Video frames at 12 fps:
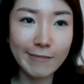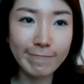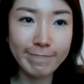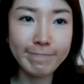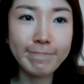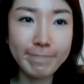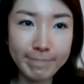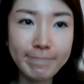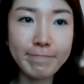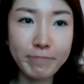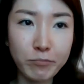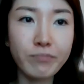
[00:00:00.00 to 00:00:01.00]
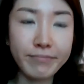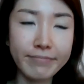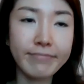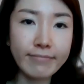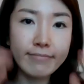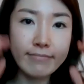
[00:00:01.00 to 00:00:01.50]
Uh-huh. Were you in an
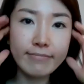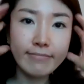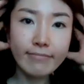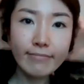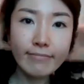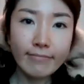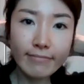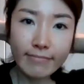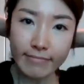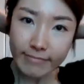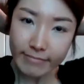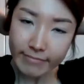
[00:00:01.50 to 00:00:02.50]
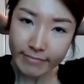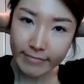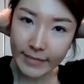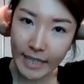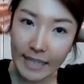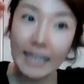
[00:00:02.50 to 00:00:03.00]
orchestra in high school?
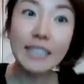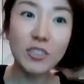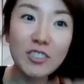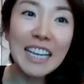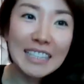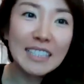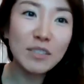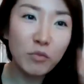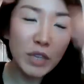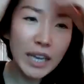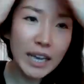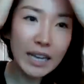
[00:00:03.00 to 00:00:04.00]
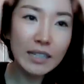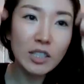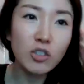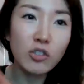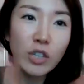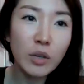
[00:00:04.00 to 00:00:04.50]
in high school, yes, we had
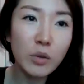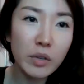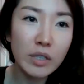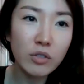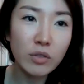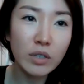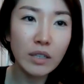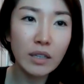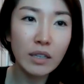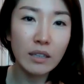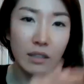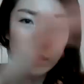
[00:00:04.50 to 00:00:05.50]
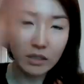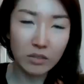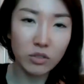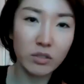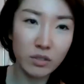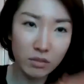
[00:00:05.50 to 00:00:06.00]
string orchestra and then like
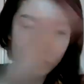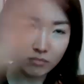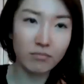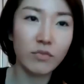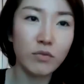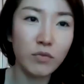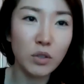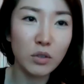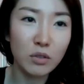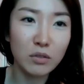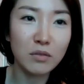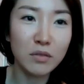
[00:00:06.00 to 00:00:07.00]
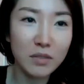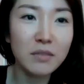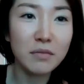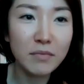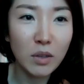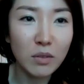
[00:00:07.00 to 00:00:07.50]
just full oh.
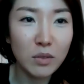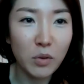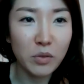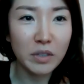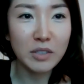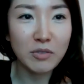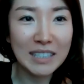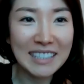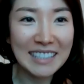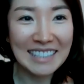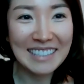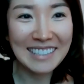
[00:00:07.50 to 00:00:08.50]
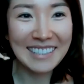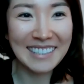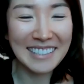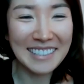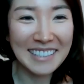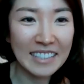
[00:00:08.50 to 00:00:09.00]
Uh-huh. orchestra.
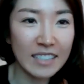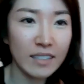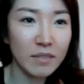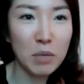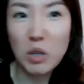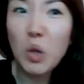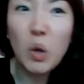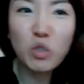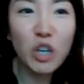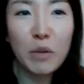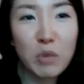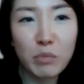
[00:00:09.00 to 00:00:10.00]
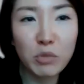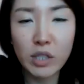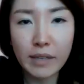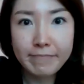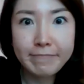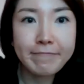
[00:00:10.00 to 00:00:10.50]
Now, if no, you,
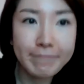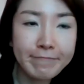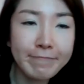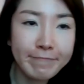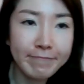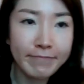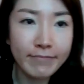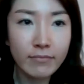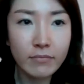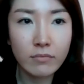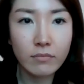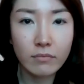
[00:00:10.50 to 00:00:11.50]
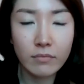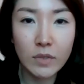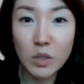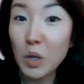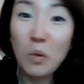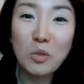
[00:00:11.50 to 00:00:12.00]
sorry,
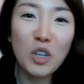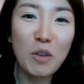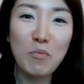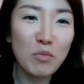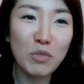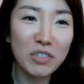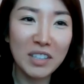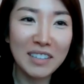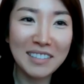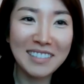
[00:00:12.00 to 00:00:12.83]
no chamber music.